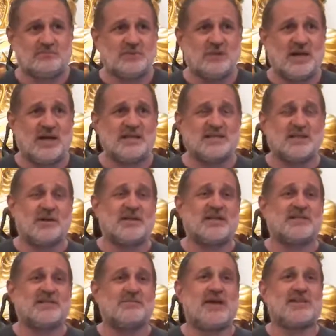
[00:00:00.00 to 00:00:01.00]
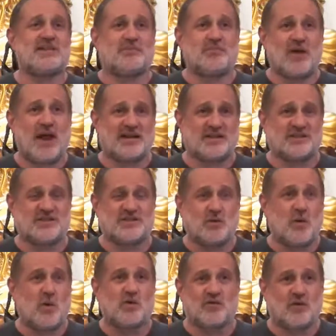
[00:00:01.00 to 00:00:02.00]
Right? So it doesn't make the practice
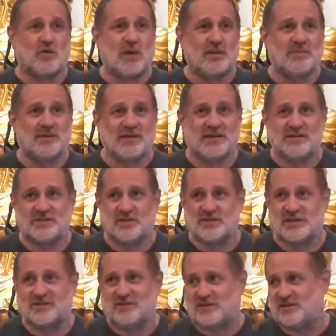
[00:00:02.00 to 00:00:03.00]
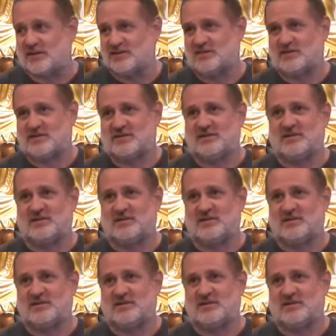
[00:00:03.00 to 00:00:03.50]
so overwhelming and so difficult.